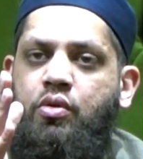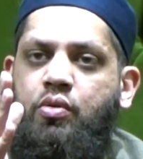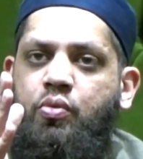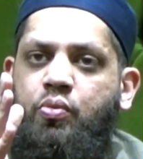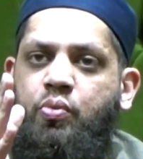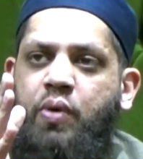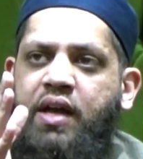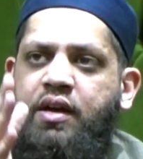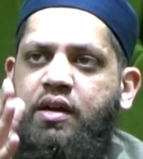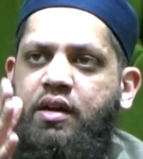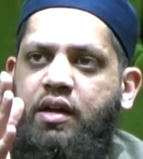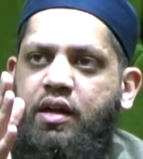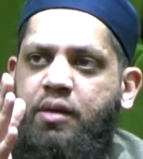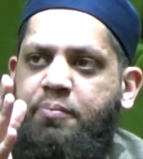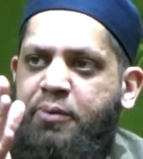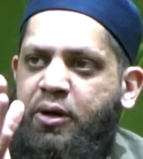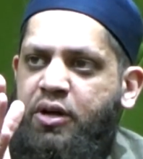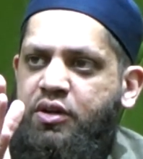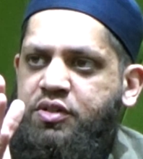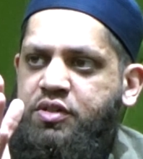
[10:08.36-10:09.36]
when a
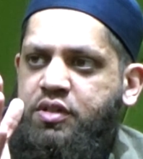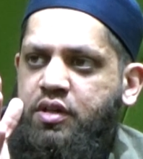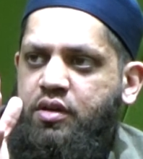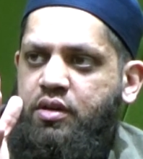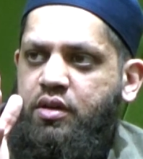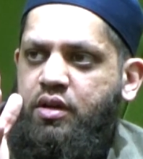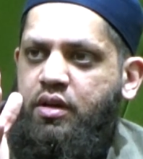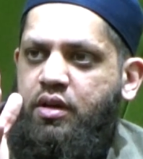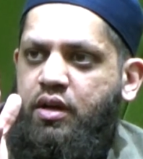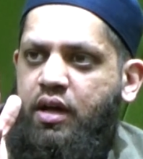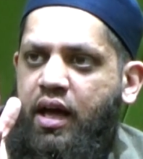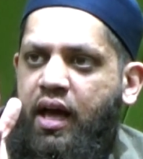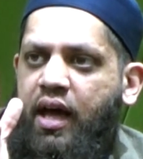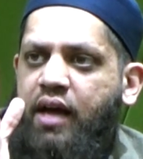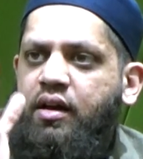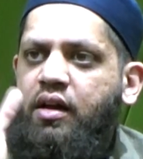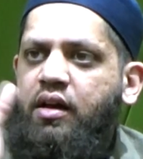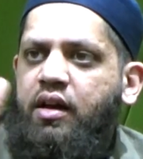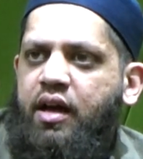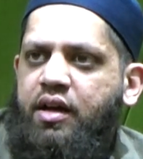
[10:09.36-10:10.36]
person
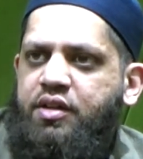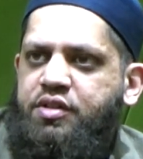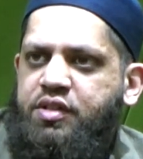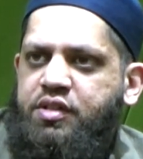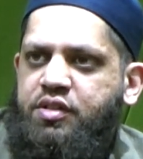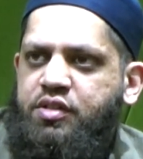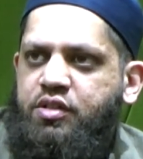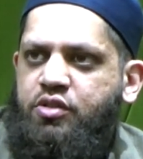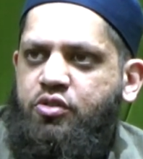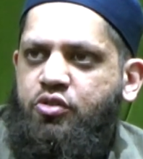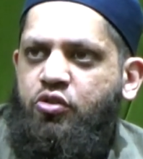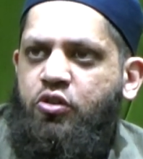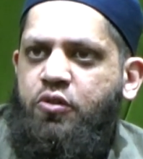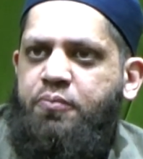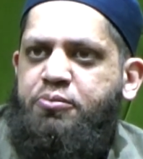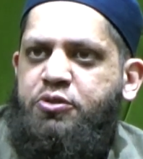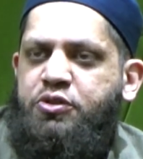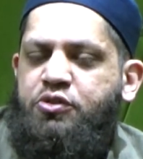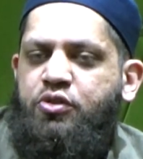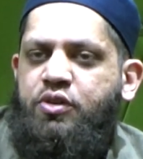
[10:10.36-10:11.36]
analyzes
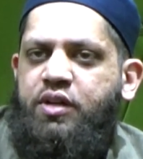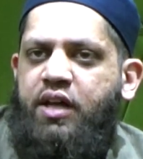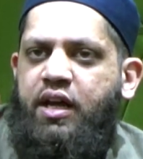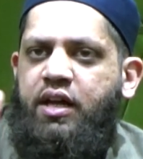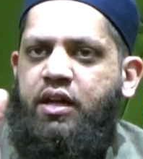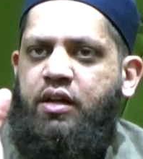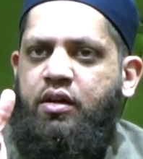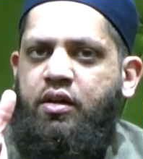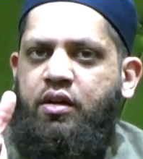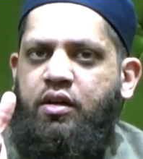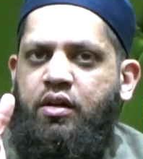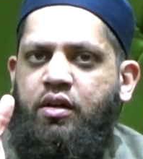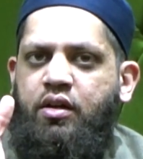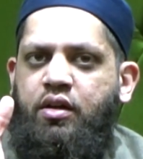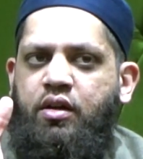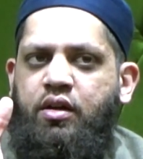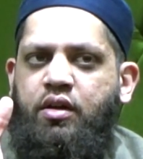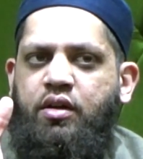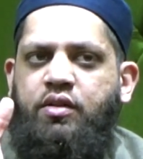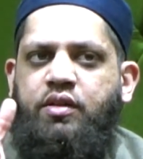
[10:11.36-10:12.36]
groups today,
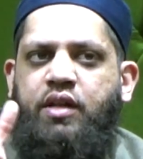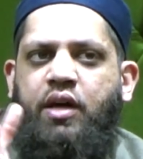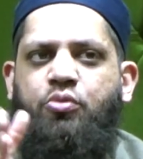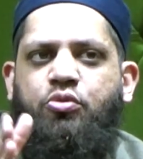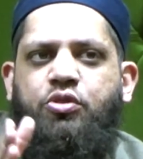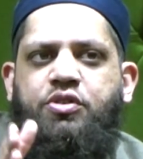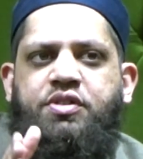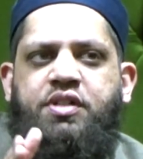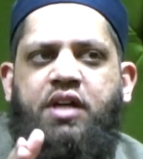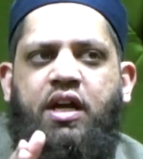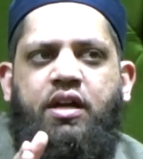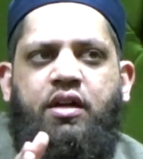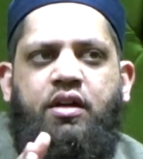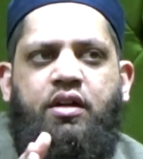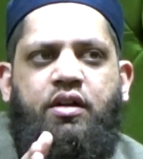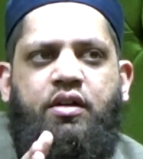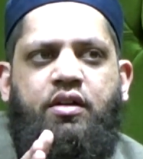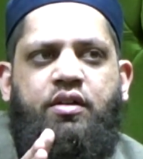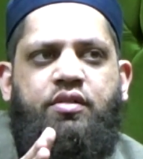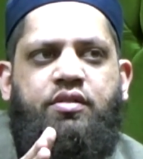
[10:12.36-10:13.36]
they would say
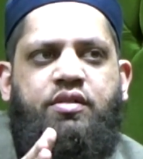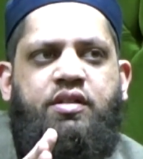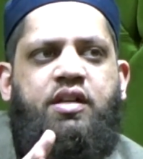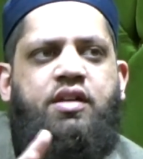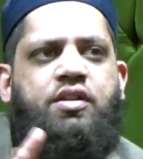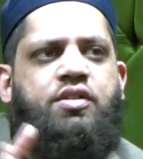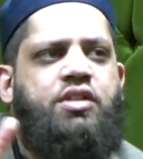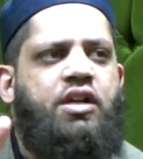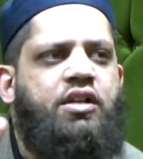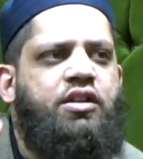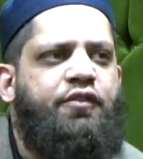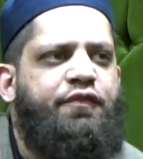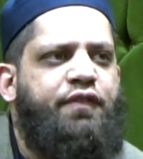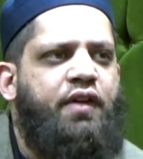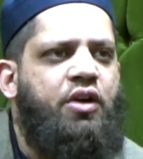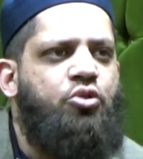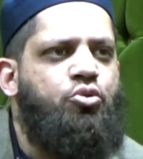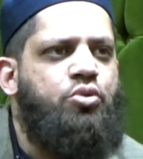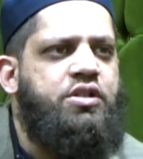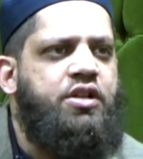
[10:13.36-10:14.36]
these are the
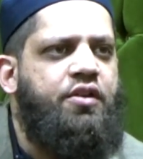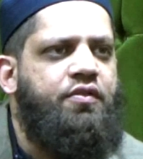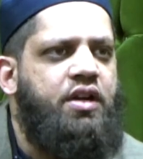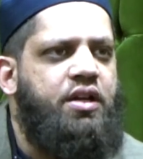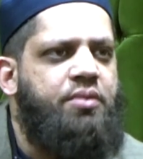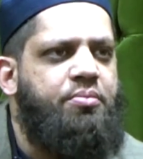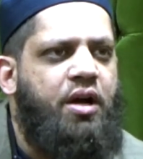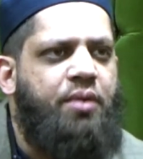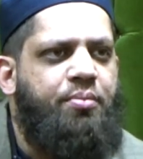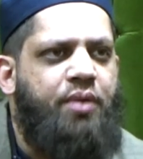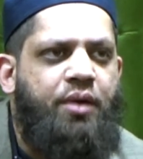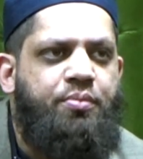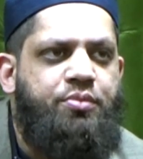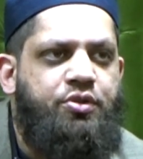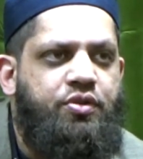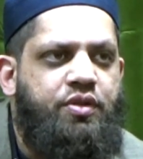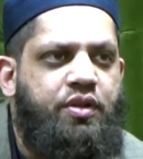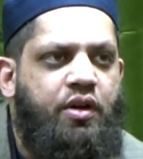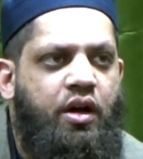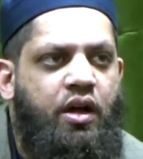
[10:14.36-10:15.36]
followers of Imam Ahmad
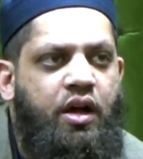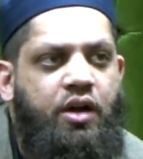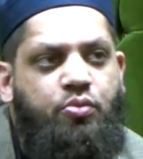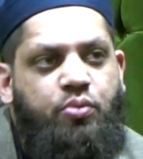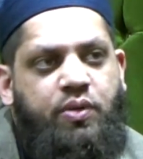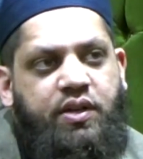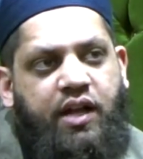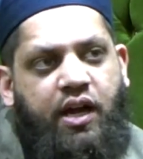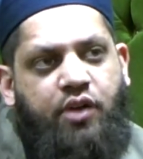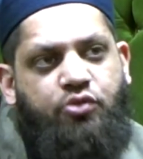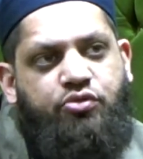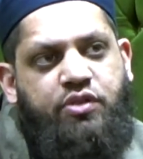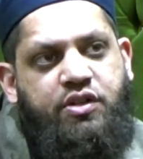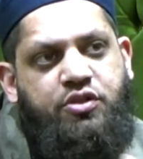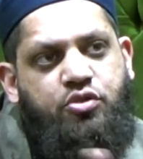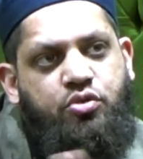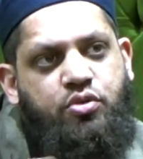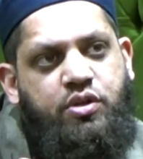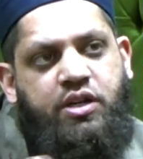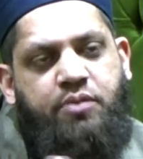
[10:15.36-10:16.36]
Rida Khan without
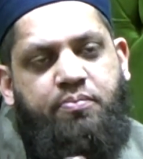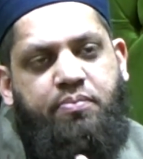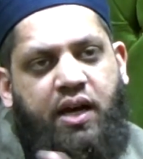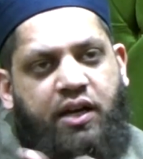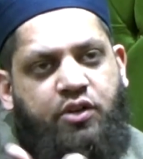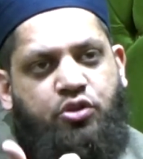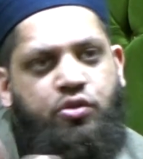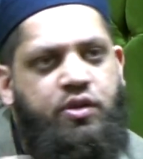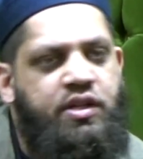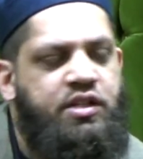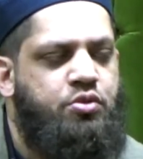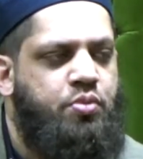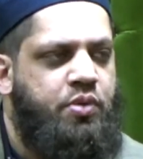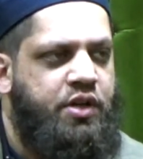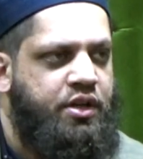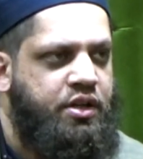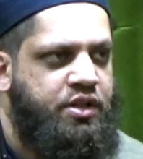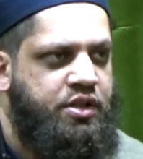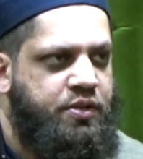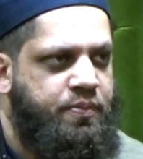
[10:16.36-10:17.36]
resorting back to his
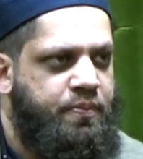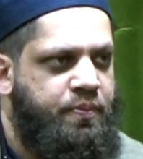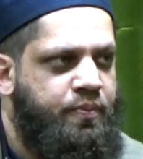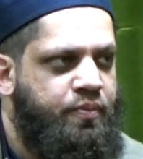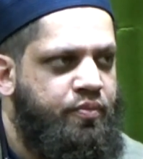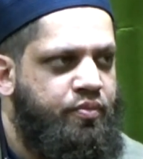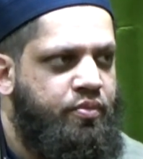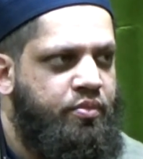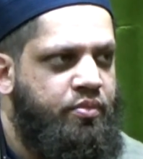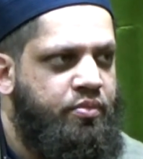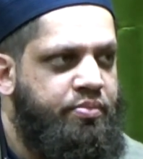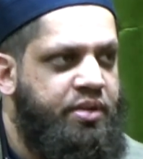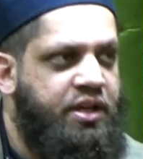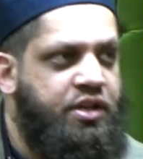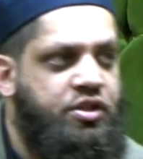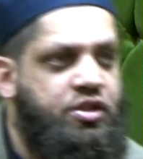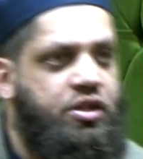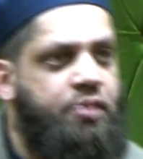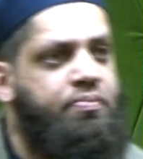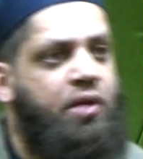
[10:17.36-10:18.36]
works.
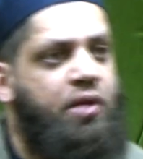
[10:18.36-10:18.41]
Because